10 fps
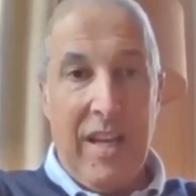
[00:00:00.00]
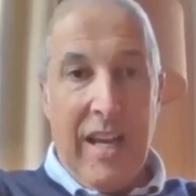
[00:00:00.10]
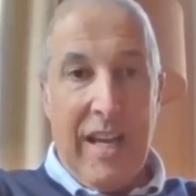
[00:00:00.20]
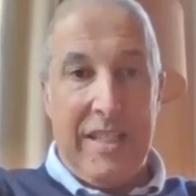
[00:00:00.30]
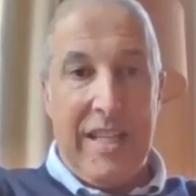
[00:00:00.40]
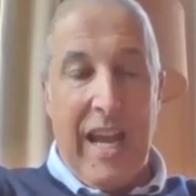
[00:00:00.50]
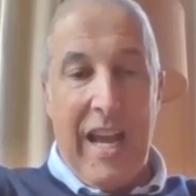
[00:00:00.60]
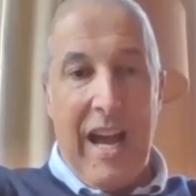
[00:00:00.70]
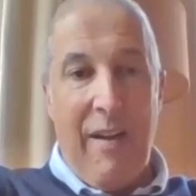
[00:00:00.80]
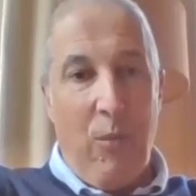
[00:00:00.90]
and today
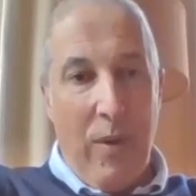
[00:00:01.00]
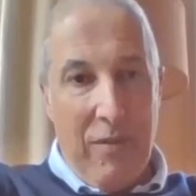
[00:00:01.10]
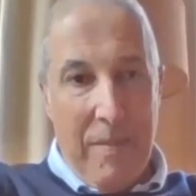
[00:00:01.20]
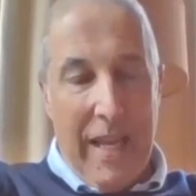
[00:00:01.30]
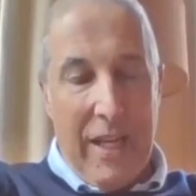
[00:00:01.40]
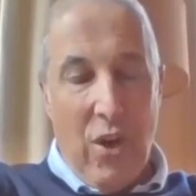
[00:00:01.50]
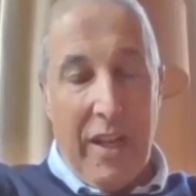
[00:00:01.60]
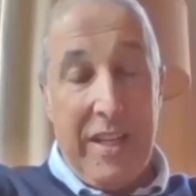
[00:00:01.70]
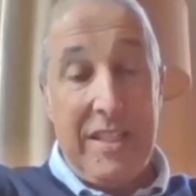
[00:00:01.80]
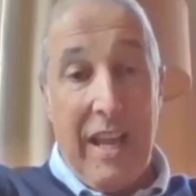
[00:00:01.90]
I have with me
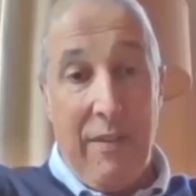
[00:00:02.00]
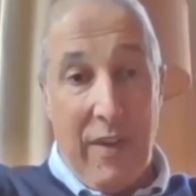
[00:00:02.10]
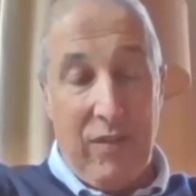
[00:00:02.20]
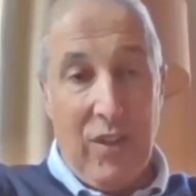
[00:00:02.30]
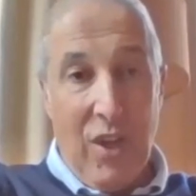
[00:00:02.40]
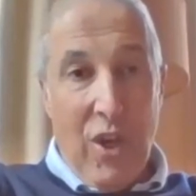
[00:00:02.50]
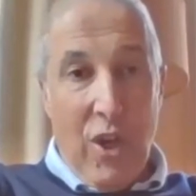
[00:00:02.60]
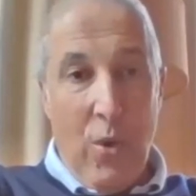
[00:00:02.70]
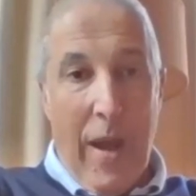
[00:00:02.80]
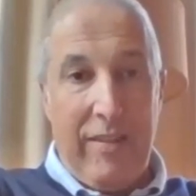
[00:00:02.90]
Colin Davies,
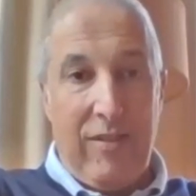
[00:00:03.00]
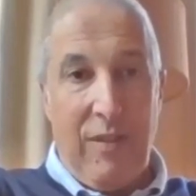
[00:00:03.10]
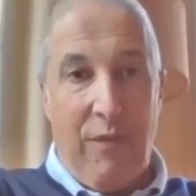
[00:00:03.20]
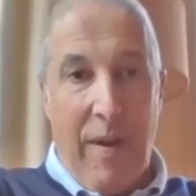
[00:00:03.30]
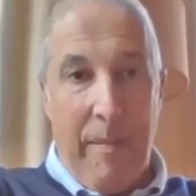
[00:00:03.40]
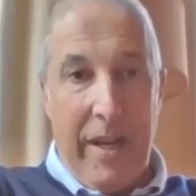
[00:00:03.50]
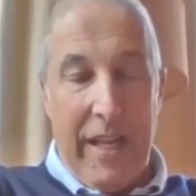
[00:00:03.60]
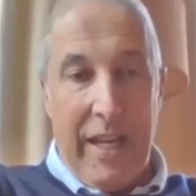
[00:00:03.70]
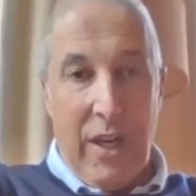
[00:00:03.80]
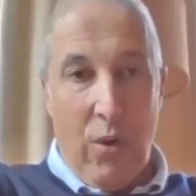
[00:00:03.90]
who heads the
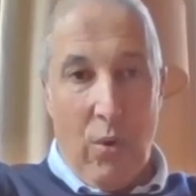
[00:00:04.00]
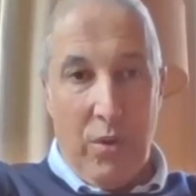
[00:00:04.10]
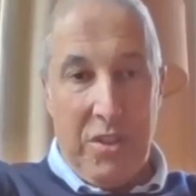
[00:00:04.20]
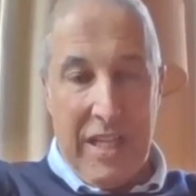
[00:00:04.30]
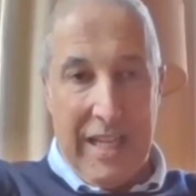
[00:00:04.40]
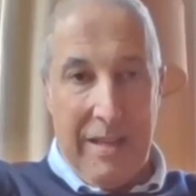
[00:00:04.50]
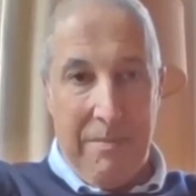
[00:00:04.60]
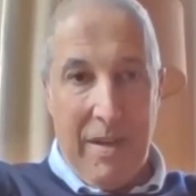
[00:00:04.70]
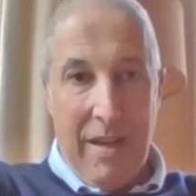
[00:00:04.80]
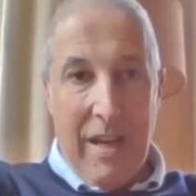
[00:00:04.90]
family law
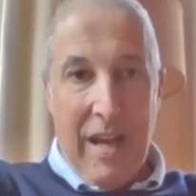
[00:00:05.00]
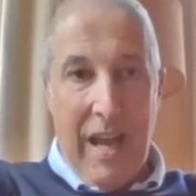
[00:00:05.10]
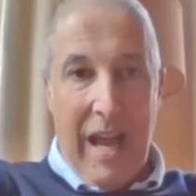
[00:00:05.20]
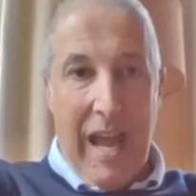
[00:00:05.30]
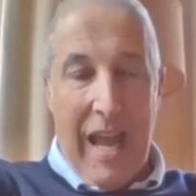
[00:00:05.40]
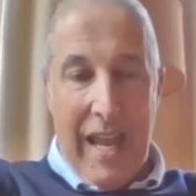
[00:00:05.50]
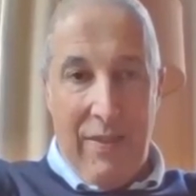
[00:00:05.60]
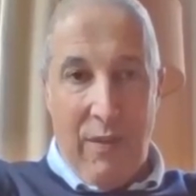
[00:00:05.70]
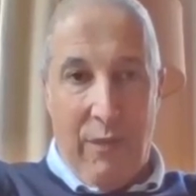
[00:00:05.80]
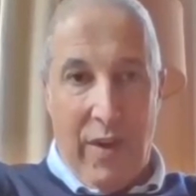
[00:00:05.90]
team
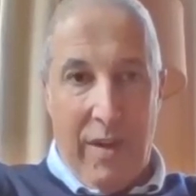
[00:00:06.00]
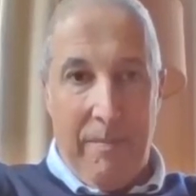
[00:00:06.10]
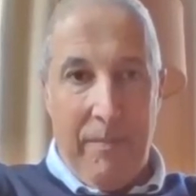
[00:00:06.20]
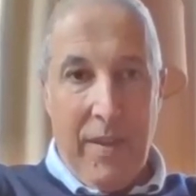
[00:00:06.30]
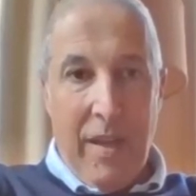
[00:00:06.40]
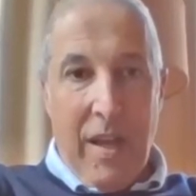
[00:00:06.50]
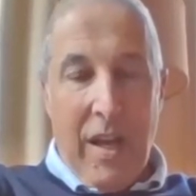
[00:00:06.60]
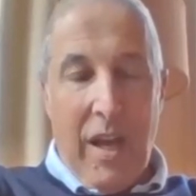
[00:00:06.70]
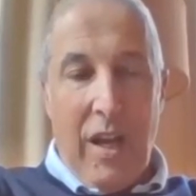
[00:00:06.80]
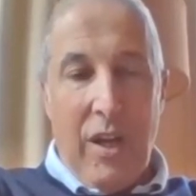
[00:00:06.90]
in the firm.
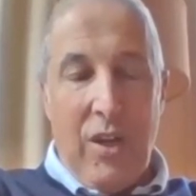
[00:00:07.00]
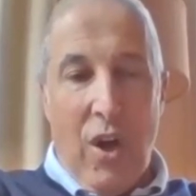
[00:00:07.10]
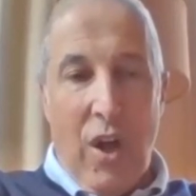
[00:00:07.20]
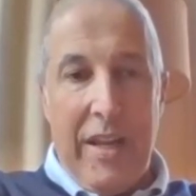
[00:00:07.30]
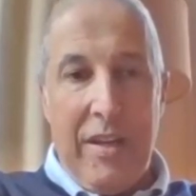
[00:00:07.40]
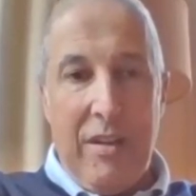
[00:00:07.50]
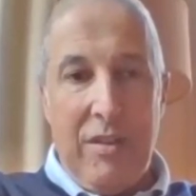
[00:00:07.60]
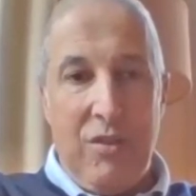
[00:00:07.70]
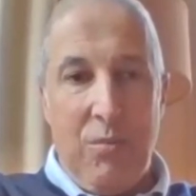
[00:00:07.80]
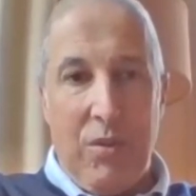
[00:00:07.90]
Colin,
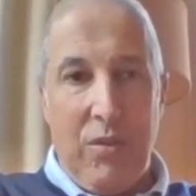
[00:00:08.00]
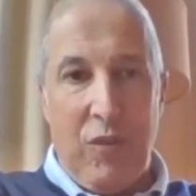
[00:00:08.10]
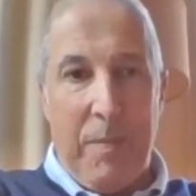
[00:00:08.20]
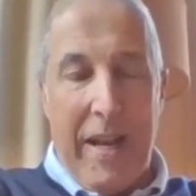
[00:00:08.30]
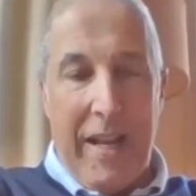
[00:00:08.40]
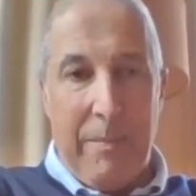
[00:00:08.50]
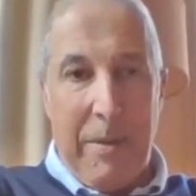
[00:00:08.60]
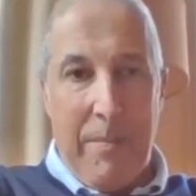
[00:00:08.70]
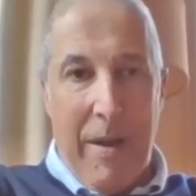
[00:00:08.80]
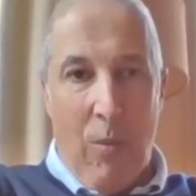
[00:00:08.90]
do you want to explain a little
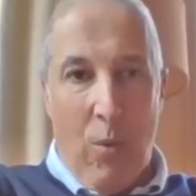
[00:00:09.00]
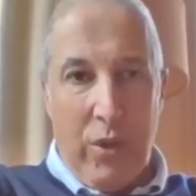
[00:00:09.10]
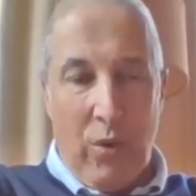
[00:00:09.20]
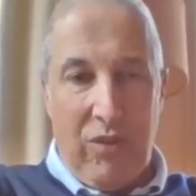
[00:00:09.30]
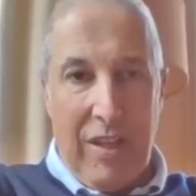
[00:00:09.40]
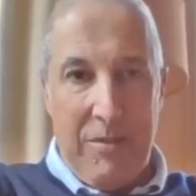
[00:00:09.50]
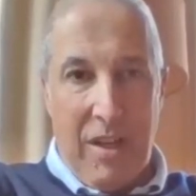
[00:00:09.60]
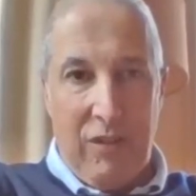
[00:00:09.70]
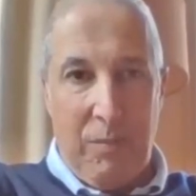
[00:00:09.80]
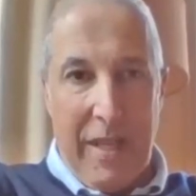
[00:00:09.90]
bit about what your team
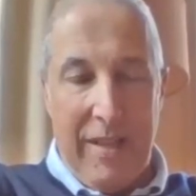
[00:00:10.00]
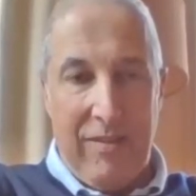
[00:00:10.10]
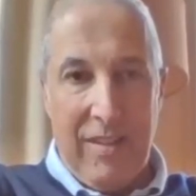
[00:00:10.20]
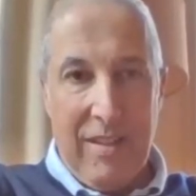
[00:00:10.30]
does, please?